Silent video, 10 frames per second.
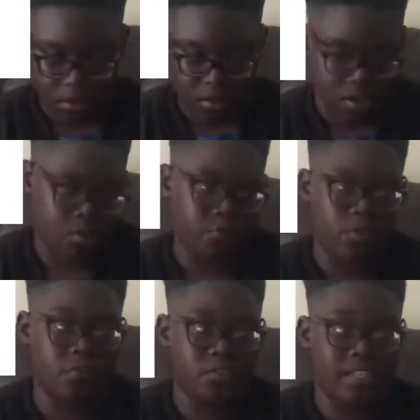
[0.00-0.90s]

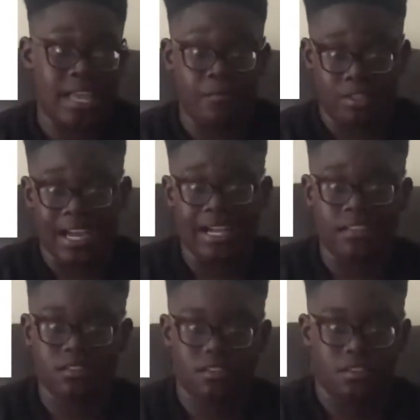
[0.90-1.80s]
Obviously, everyone
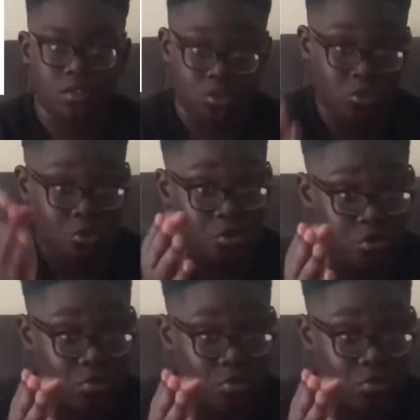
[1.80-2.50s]
has. You who's